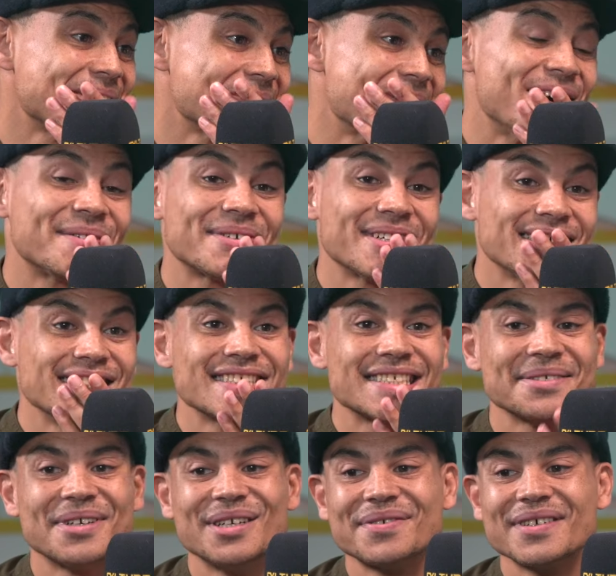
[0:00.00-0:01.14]
worth it? Is it
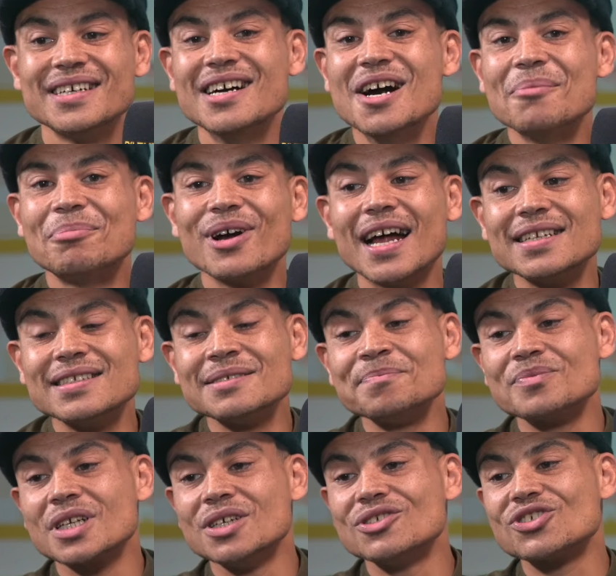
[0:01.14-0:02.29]
worth it? But then,
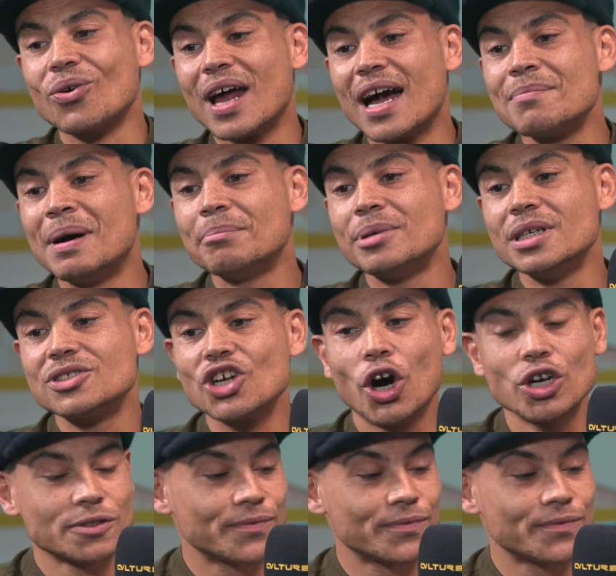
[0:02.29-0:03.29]
so like, remember George